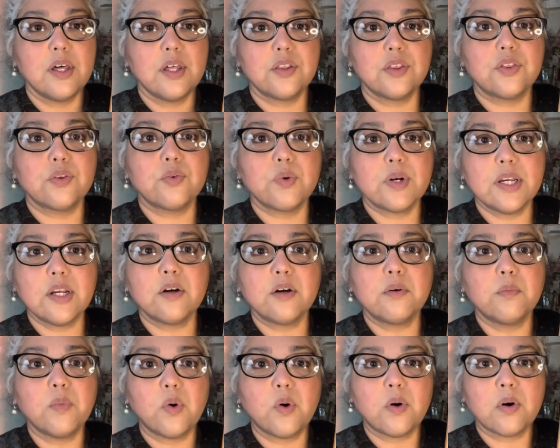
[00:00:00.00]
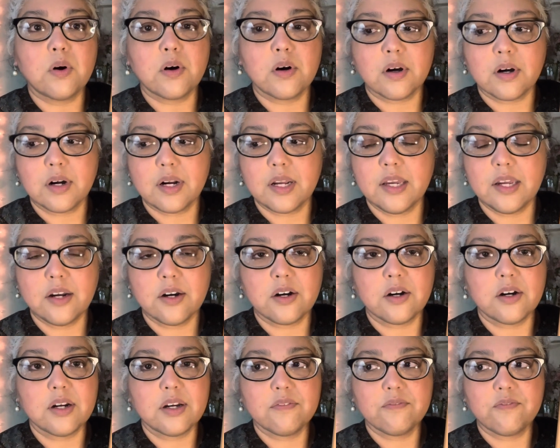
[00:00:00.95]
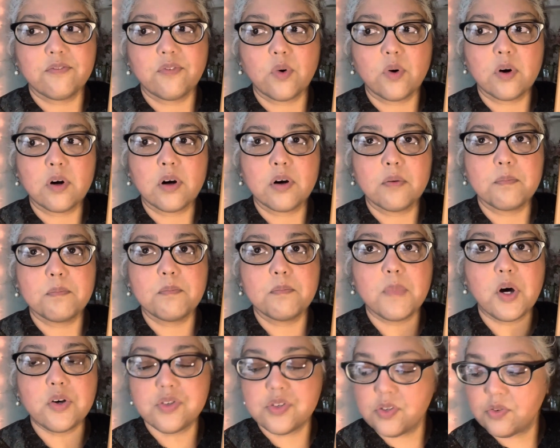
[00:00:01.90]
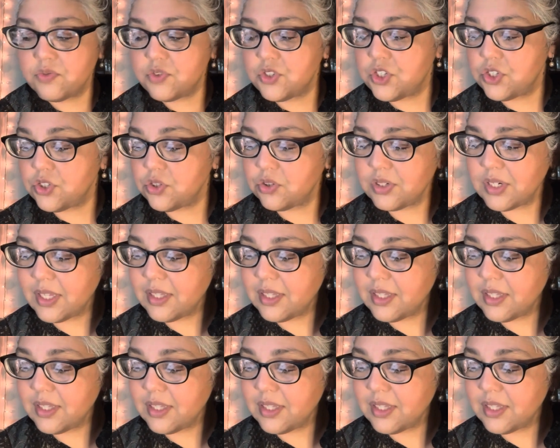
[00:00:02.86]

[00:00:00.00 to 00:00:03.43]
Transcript: three or more here for most of June.